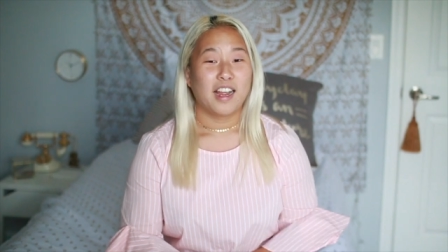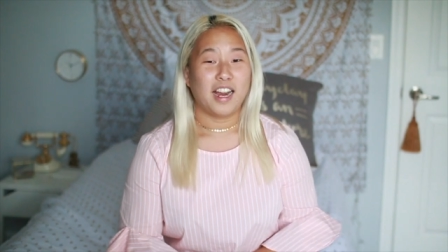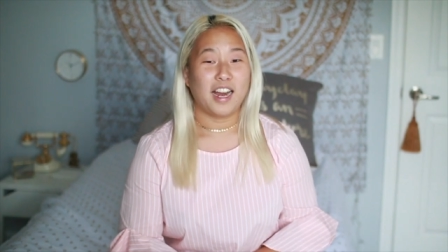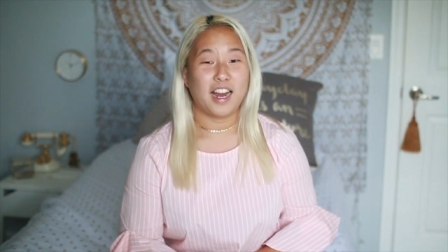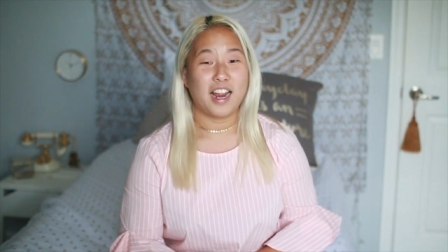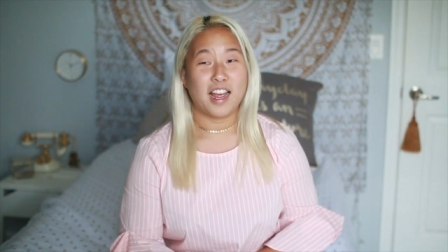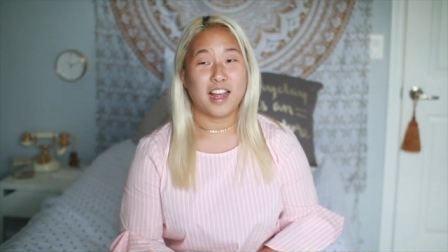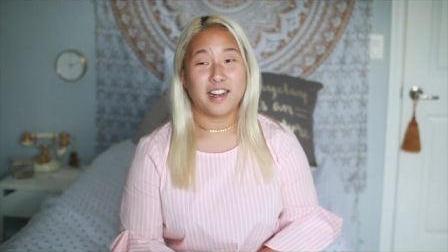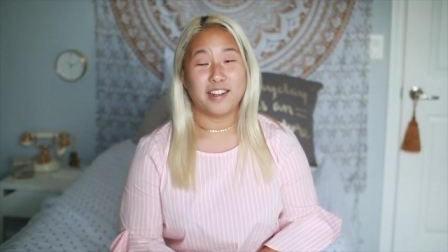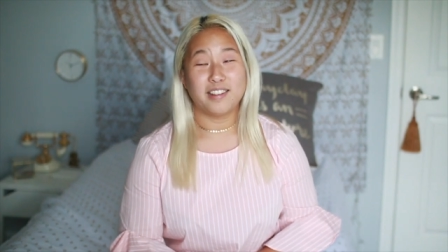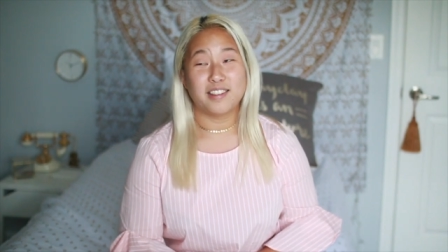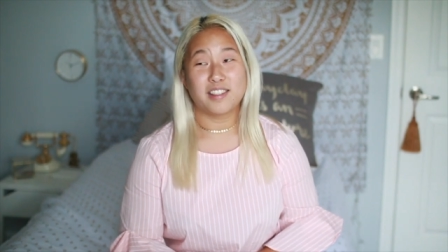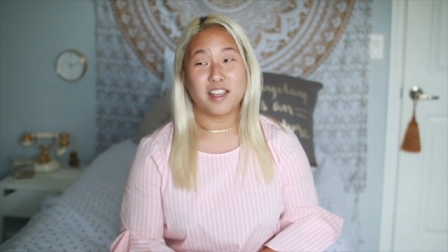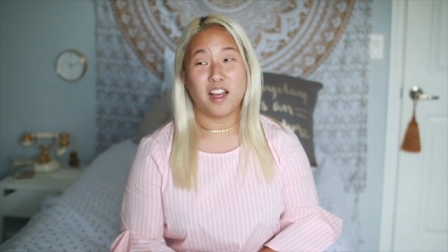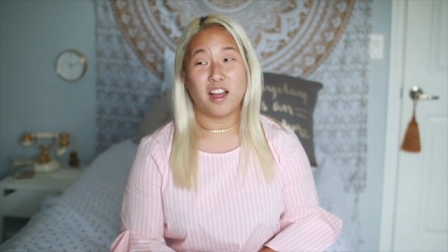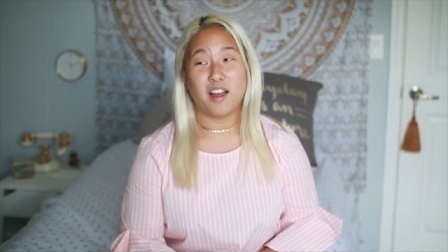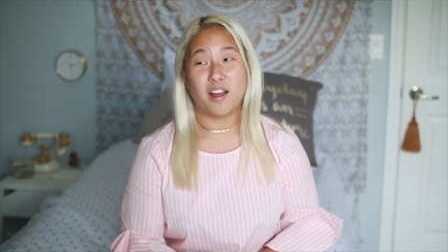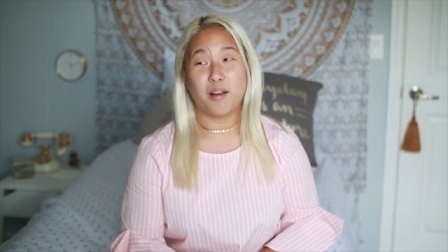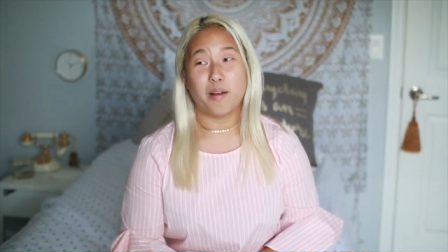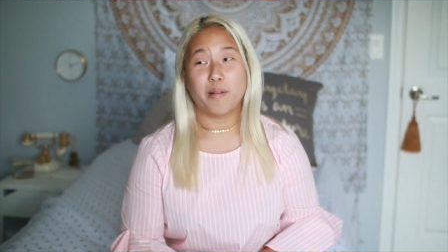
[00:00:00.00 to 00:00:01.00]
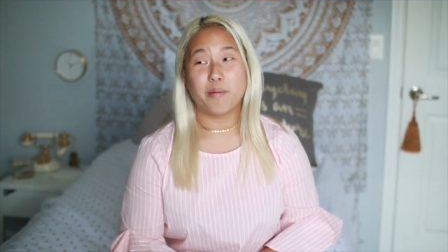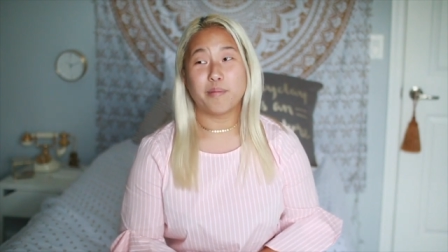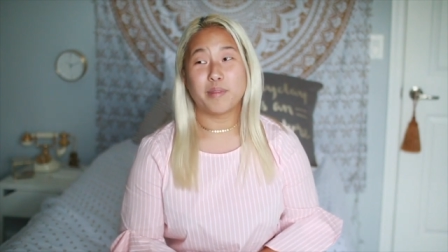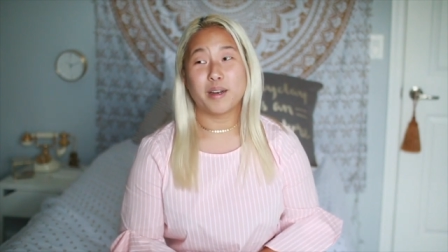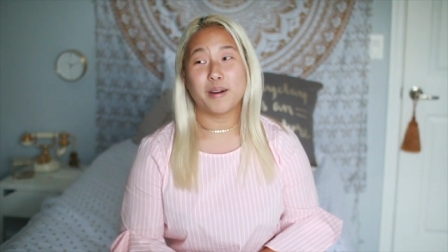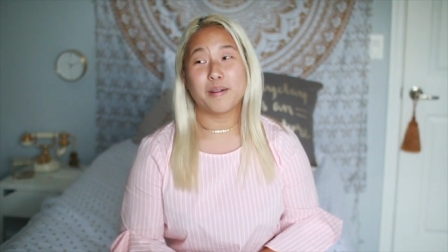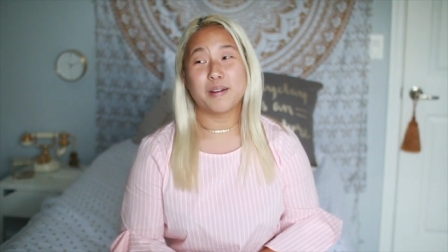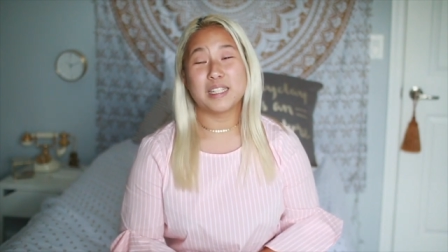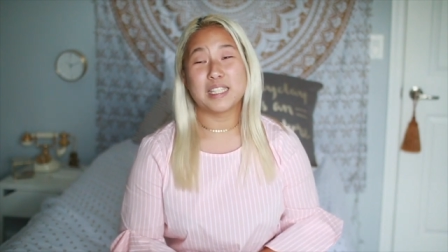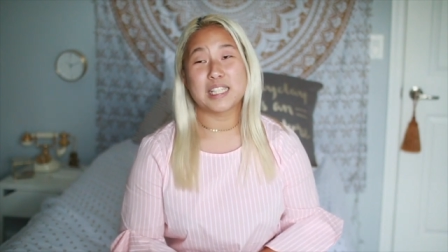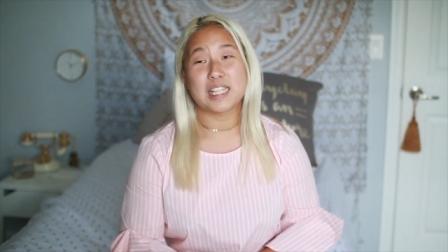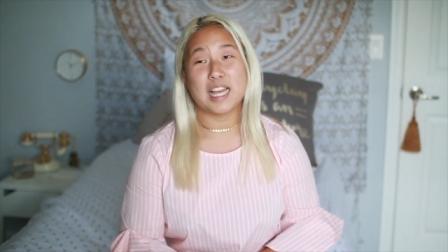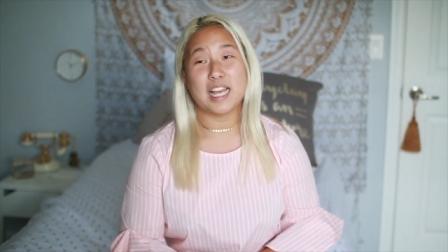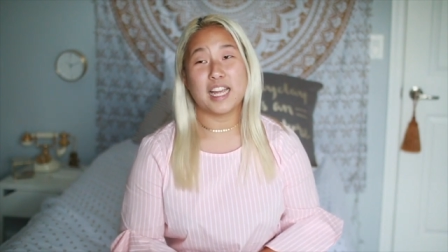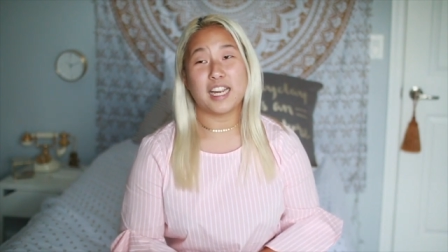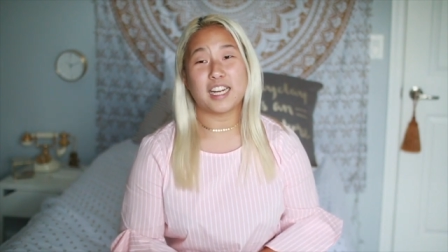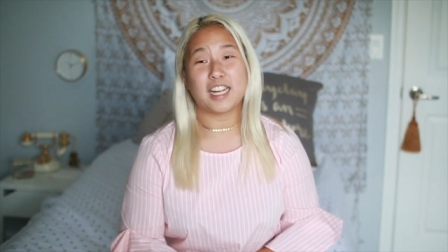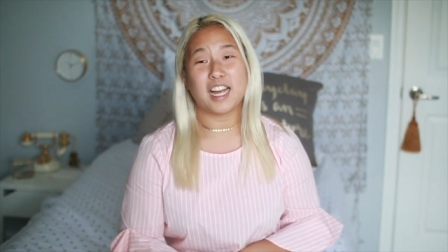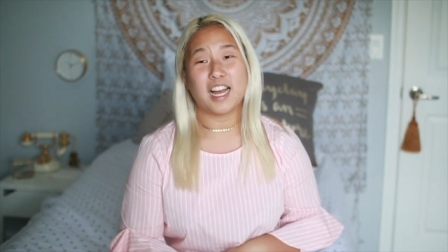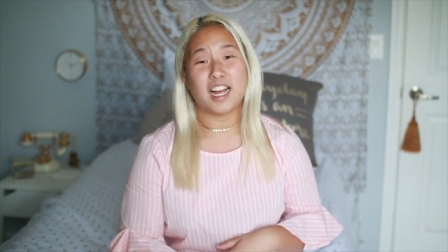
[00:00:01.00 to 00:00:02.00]
And um, there was
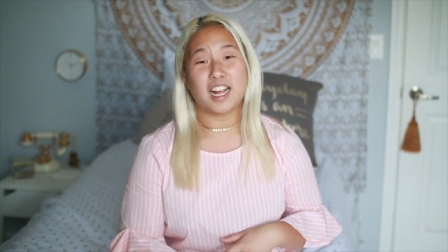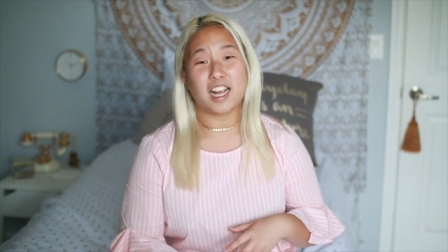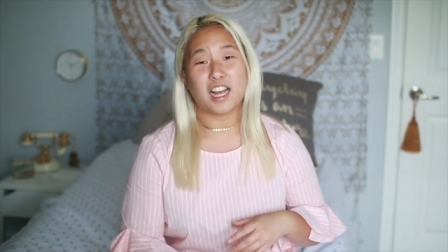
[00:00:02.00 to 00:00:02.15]
like a